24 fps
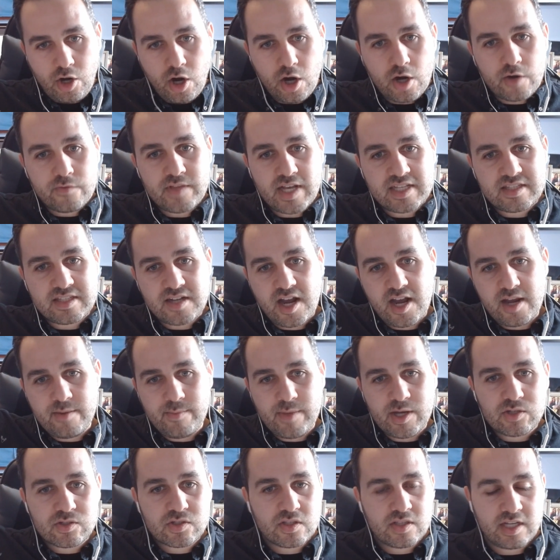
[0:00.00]
carve that
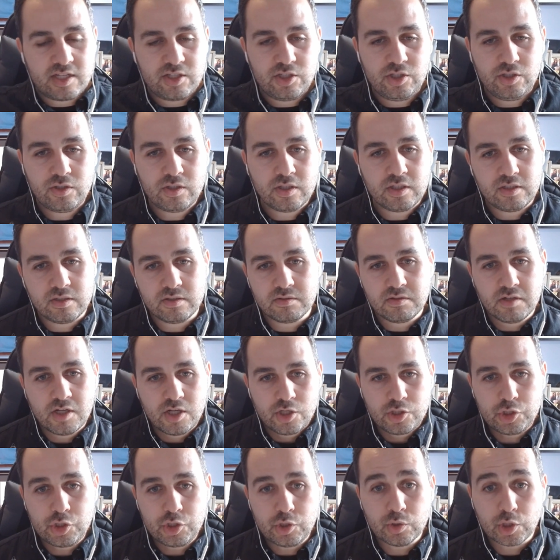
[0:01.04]
time out so that you can
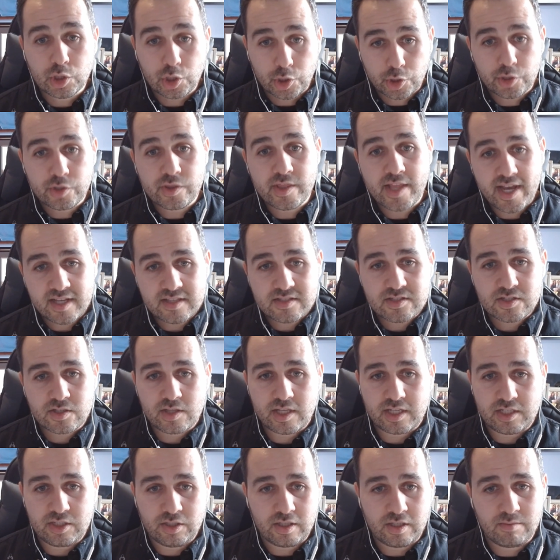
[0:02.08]
you learn that so
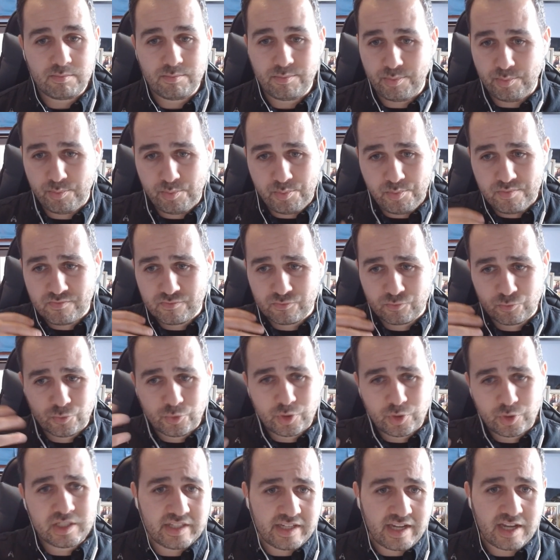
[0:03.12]
that you can
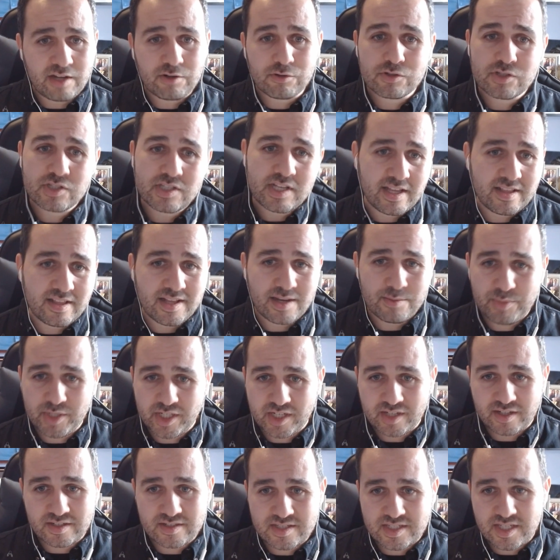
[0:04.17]
really understand that
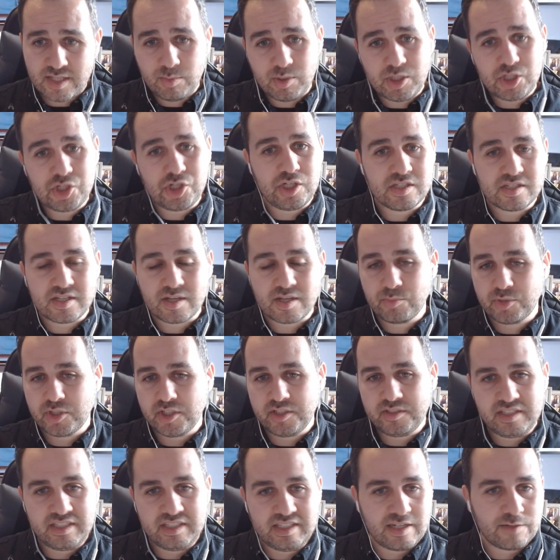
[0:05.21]
because CPG is
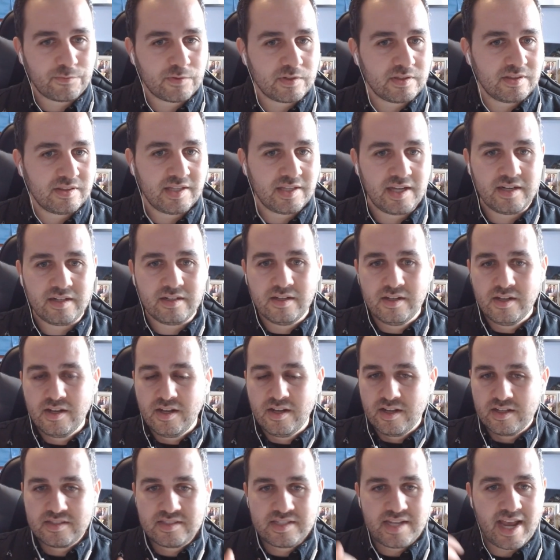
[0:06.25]
completely different than
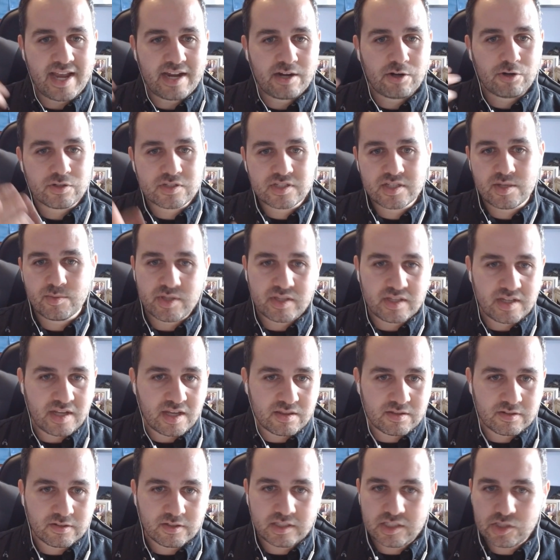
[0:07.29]
tech or some of the
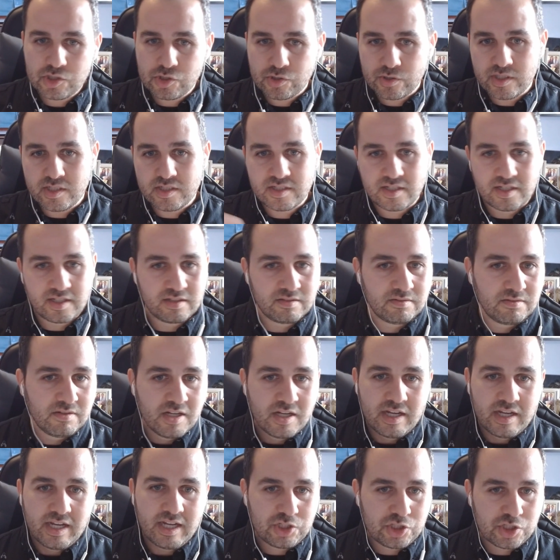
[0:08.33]
other industries and
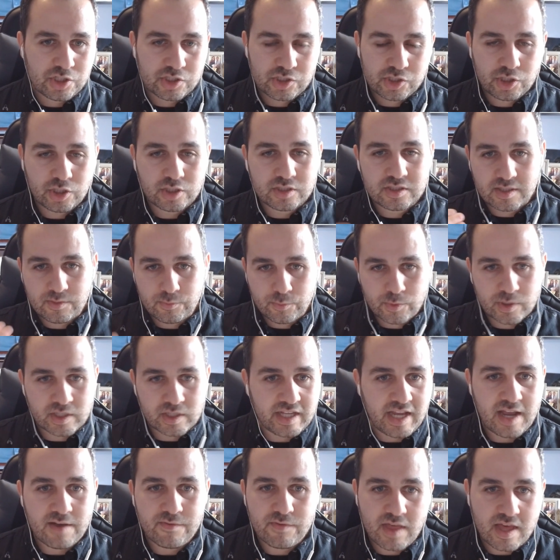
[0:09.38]
it's just good to
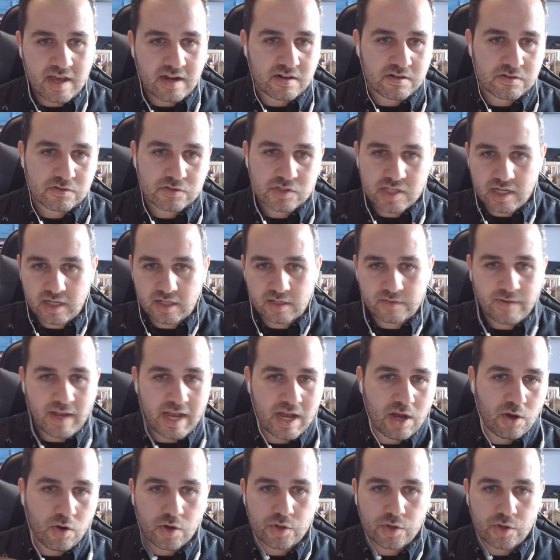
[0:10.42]
really have that understanding of
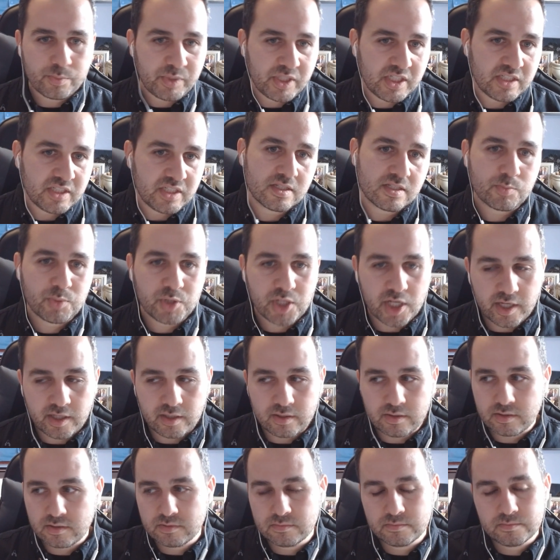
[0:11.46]
how all the pieces
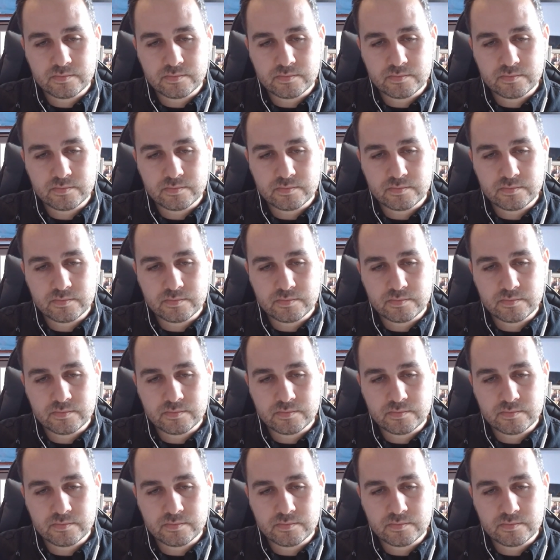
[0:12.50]
play